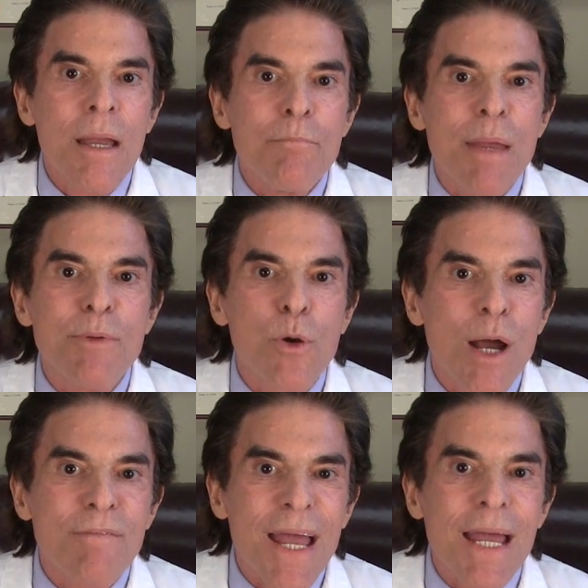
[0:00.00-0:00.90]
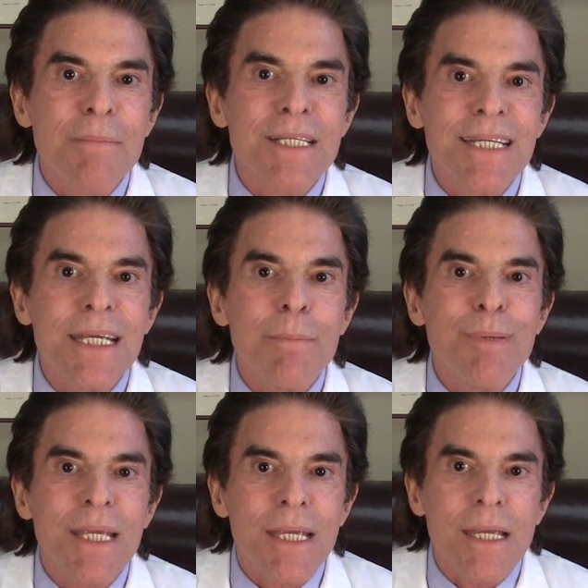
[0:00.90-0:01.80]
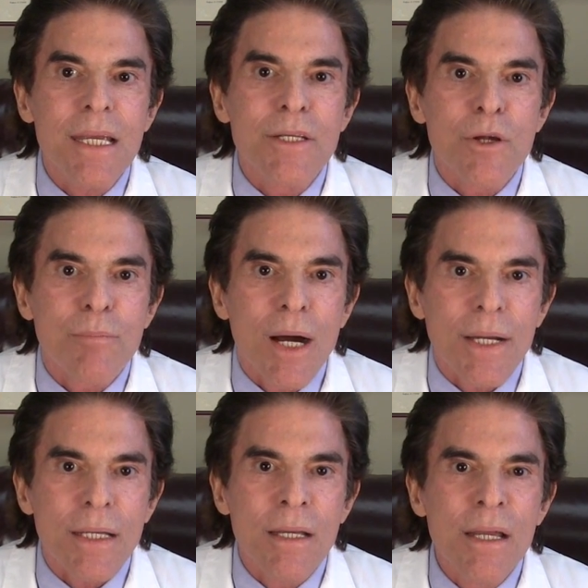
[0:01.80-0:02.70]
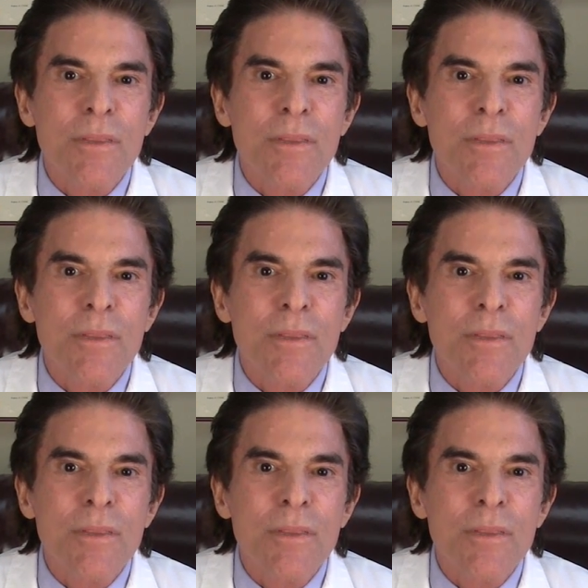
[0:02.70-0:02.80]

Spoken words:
Maybe you have MTBE in your body.